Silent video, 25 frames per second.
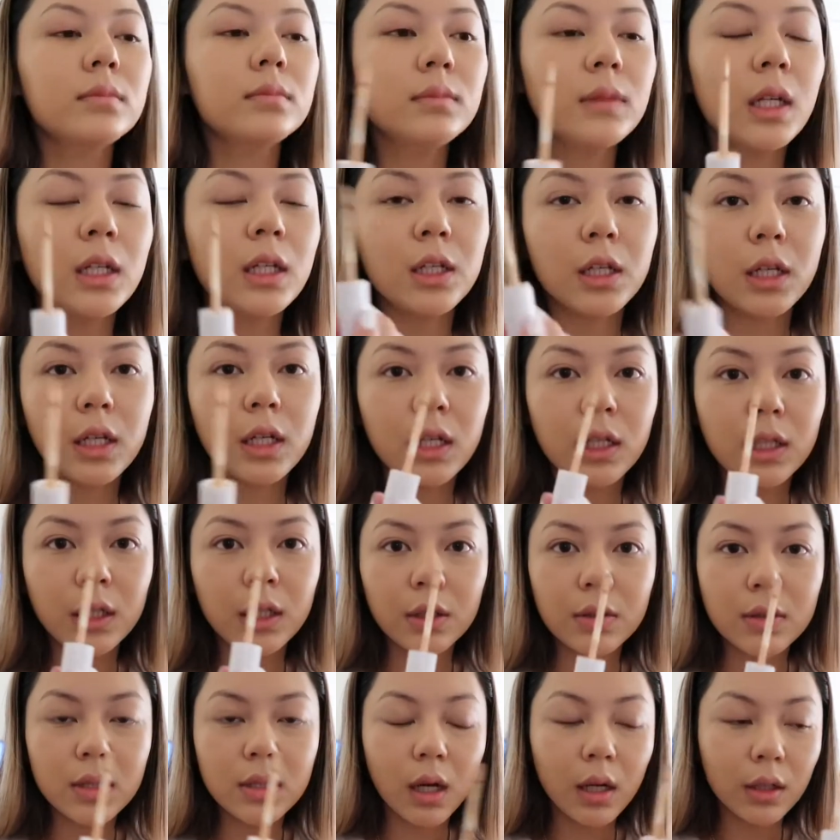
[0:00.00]
you're gonna
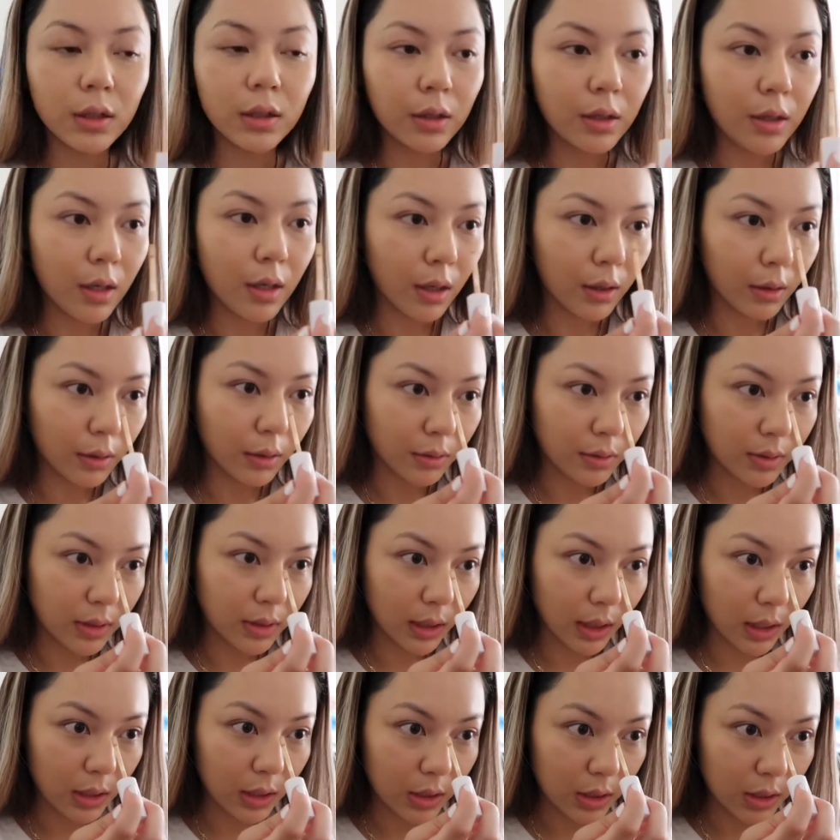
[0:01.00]
use it on your nose,
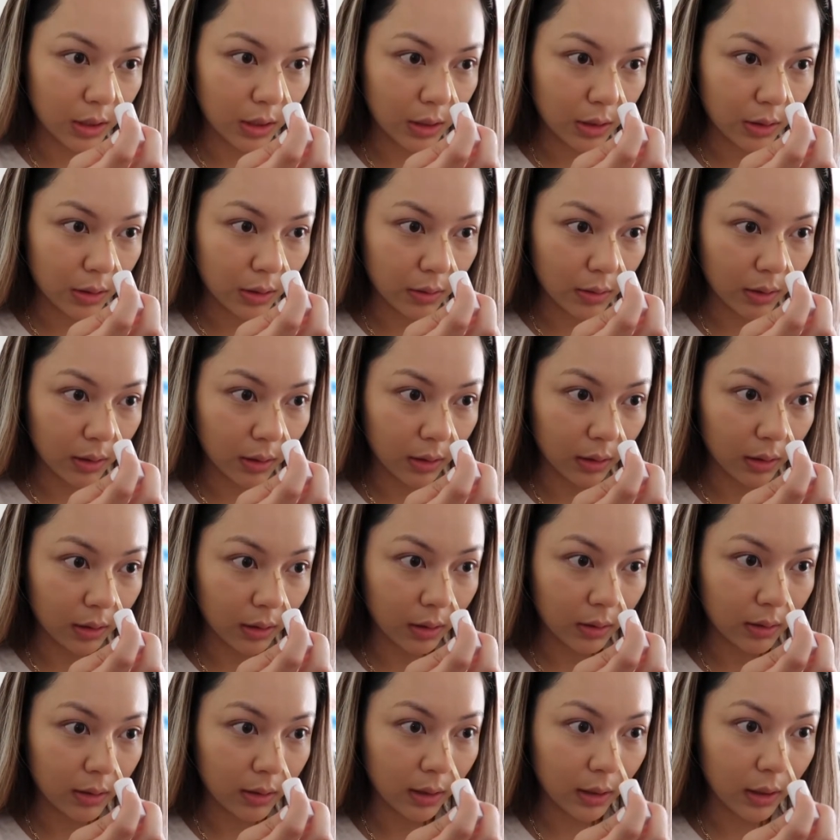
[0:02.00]
and I just do a
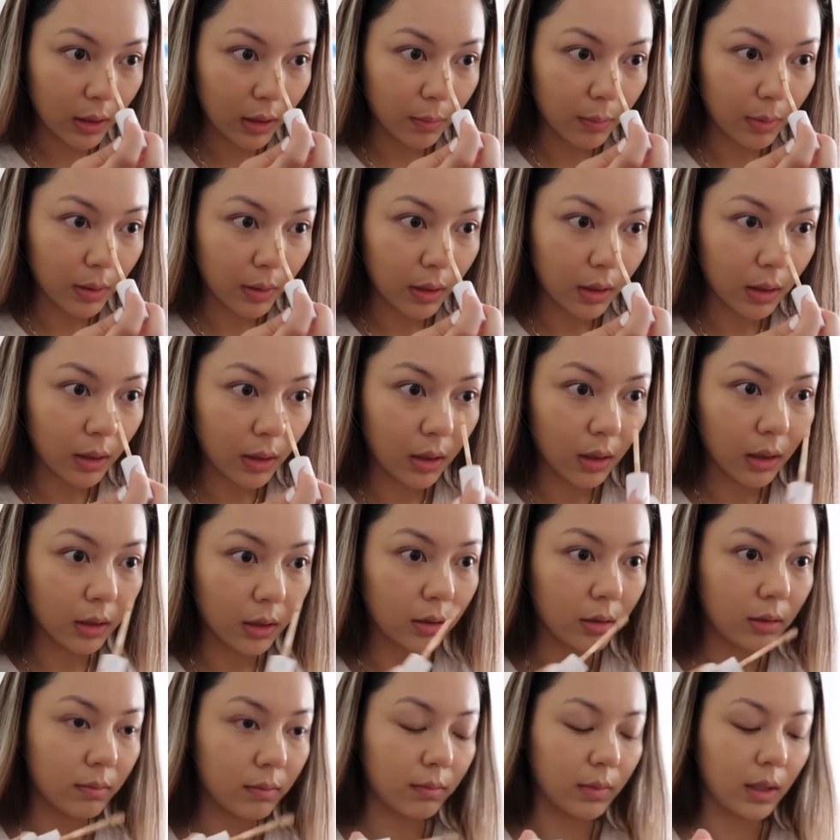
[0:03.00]
little tiny bit
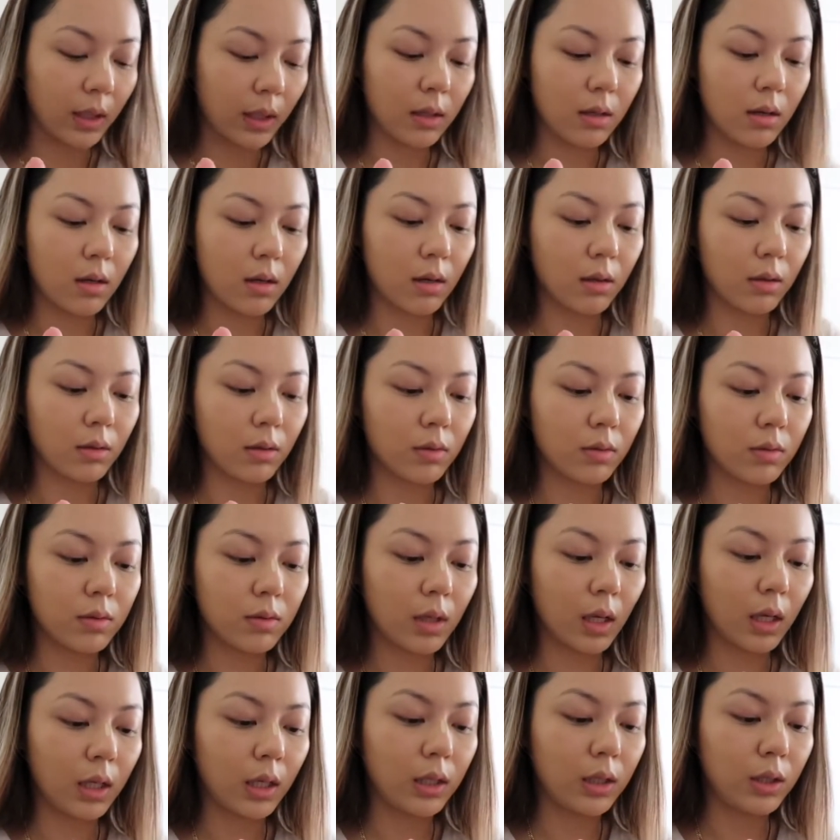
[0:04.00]
on my nose.
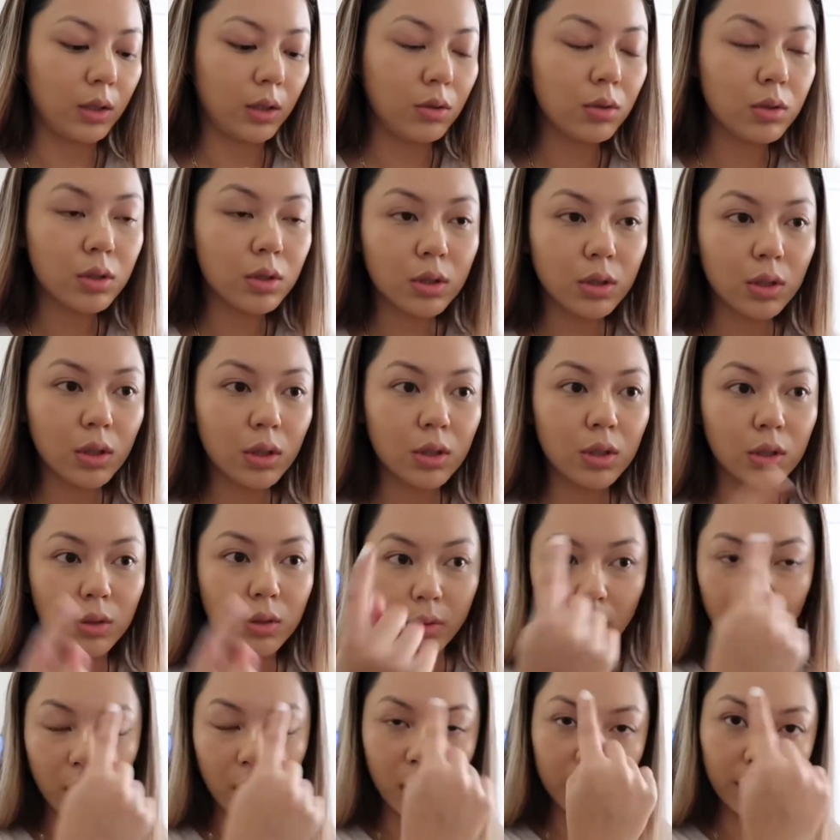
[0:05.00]
I used to
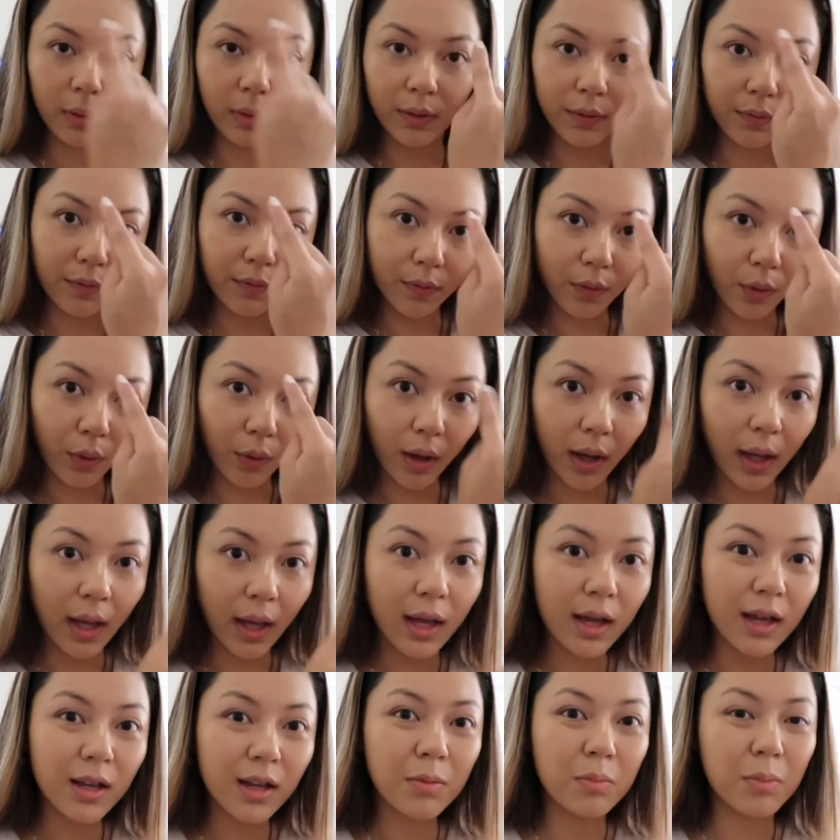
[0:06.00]
do it on my
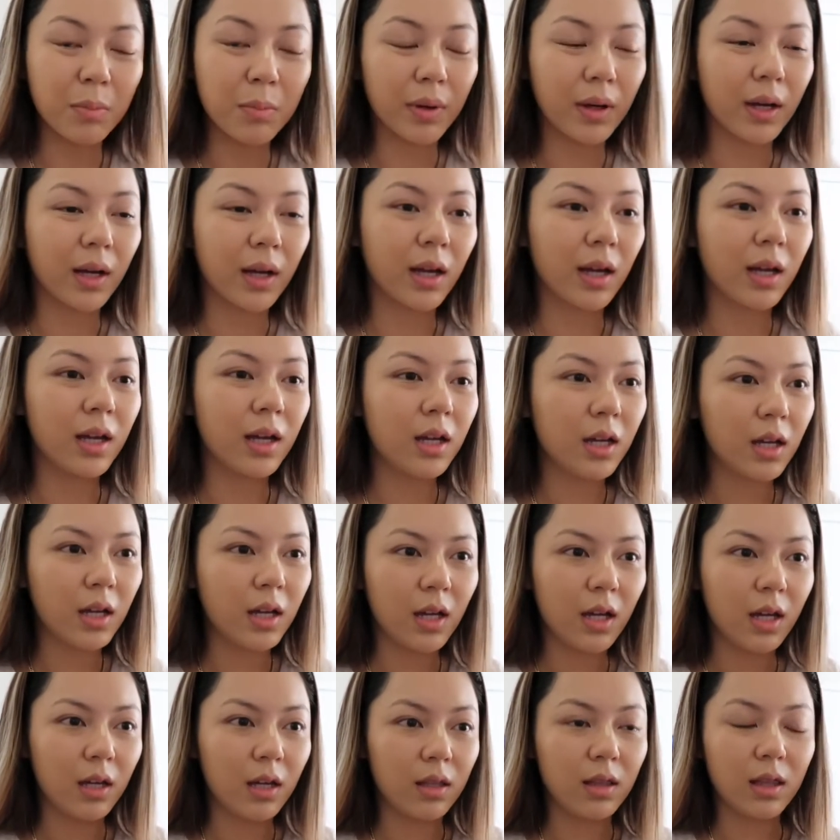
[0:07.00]
forehead, but
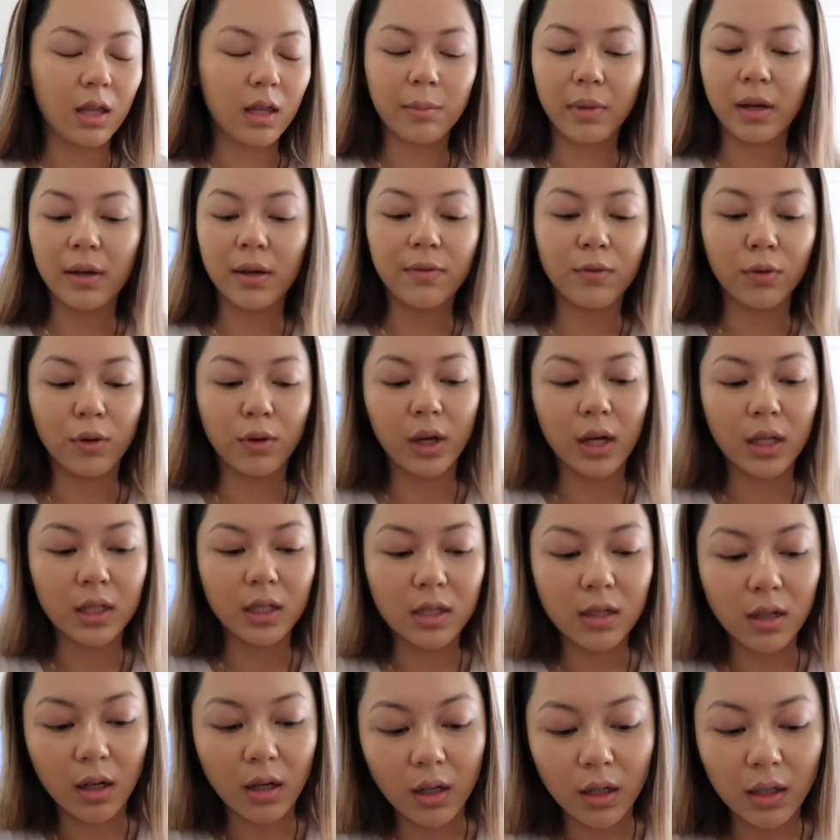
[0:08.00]
then my forehead
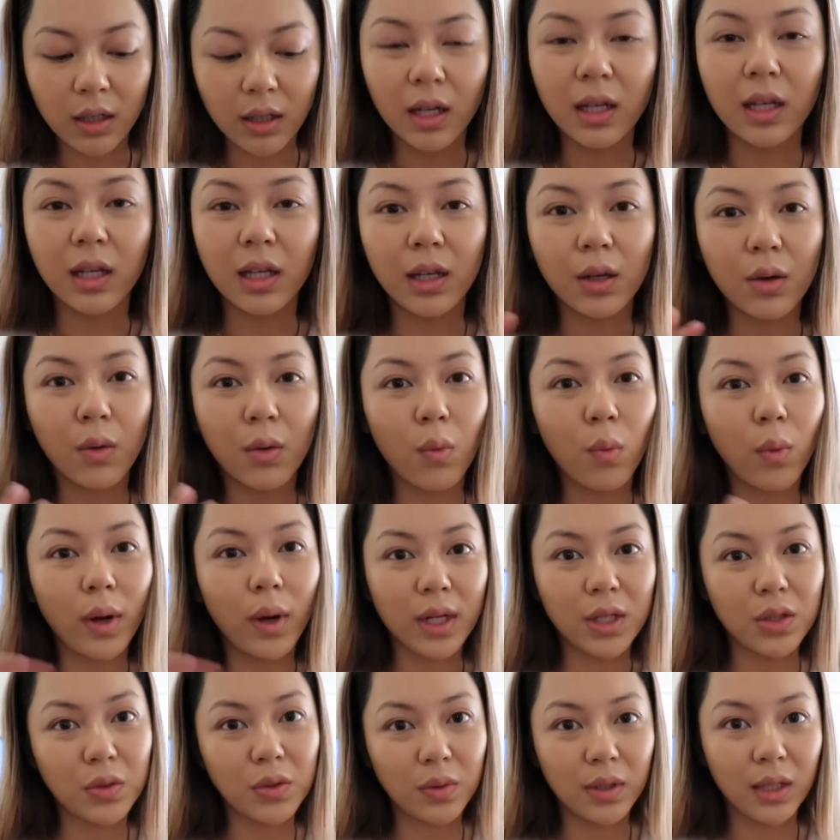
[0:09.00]
started getting
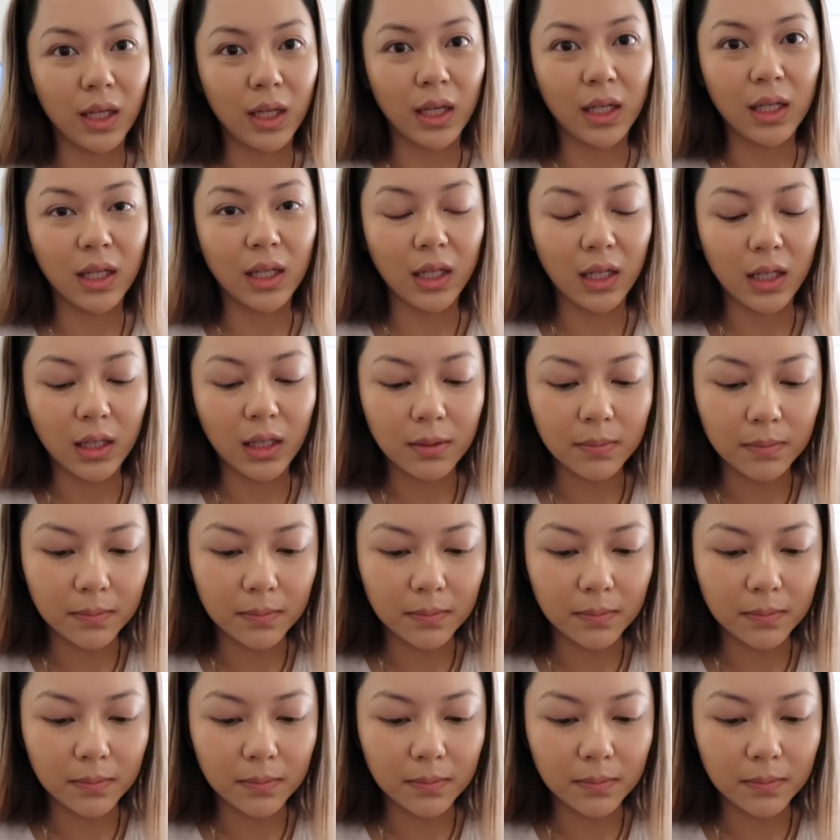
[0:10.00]
way too cakey.